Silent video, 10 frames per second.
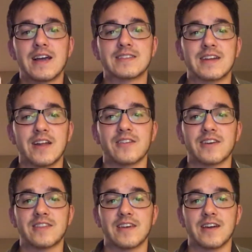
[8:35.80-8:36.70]

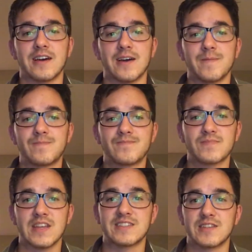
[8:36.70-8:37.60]
they I
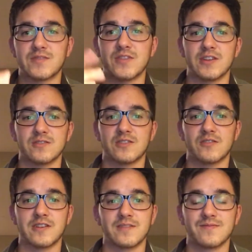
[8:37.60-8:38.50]
see this video is
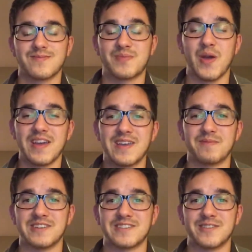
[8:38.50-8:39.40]
already
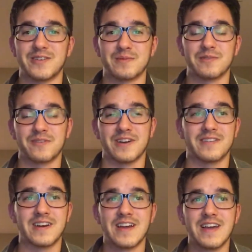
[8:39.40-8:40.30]
8:30, but
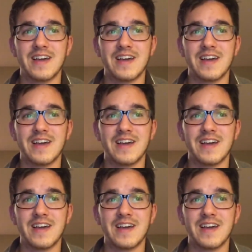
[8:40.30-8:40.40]
whatever.